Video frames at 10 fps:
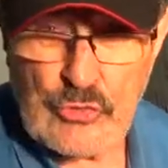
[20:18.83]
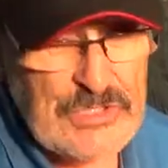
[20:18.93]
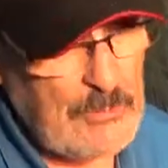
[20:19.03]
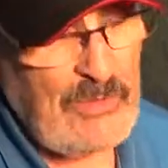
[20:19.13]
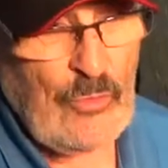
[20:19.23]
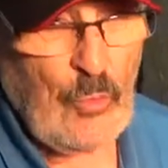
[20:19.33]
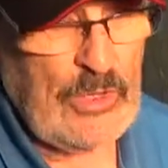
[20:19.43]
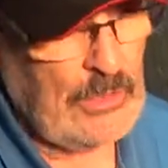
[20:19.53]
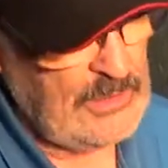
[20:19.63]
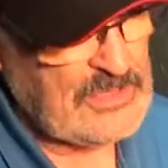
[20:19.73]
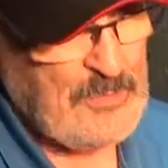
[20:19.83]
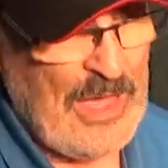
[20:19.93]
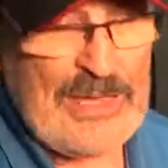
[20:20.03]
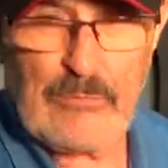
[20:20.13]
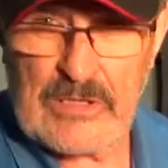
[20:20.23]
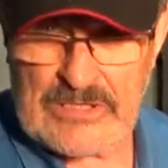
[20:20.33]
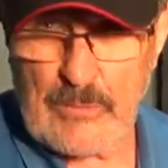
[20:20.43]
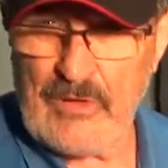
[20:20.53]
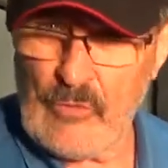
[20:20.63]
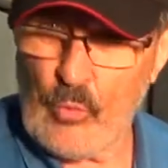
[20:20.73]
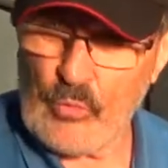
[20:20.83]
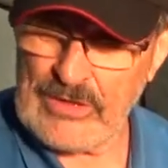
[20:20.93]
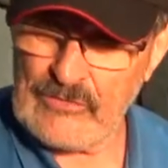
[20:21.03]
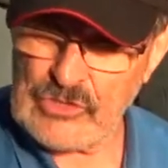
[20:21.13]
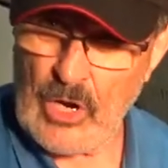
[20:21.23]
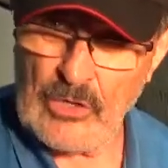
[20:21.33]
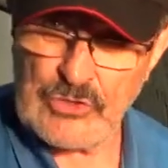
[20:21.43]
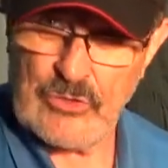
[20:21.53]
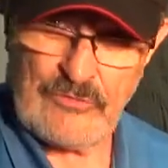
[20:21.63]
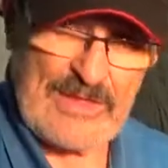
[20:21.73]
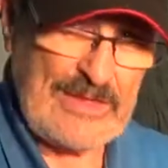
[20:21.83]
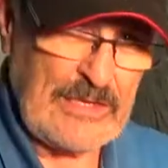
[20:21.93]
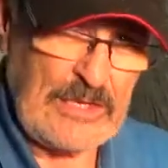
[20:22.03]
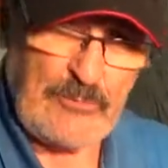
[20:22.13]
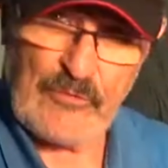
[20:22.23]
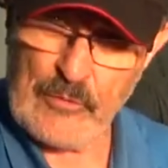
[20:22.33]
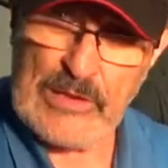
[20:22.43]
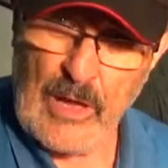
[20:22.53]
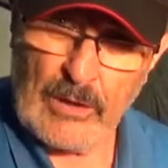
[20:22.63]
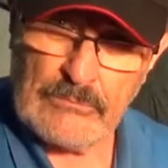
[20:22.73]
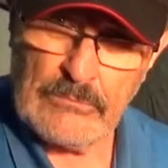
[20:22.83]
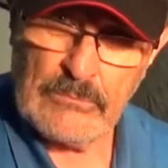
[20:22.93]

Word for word: Some of them will in spite, but some of them won't even charge you if they can keep the Freon.